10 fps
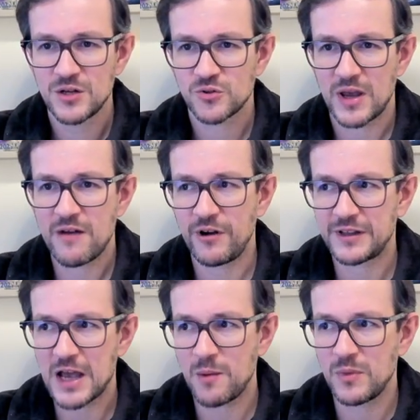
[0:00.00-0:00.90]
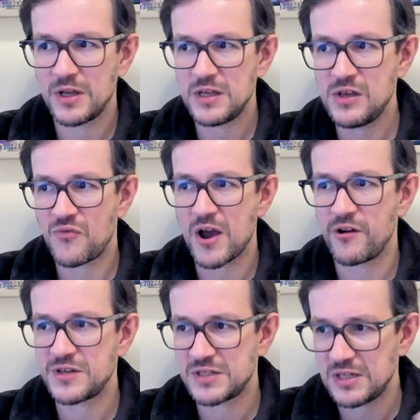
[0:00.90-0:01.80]
So every time if I
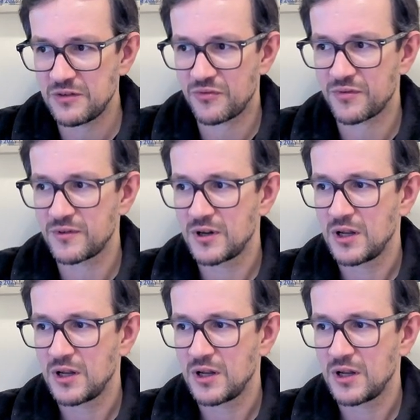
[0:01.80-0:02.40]
receive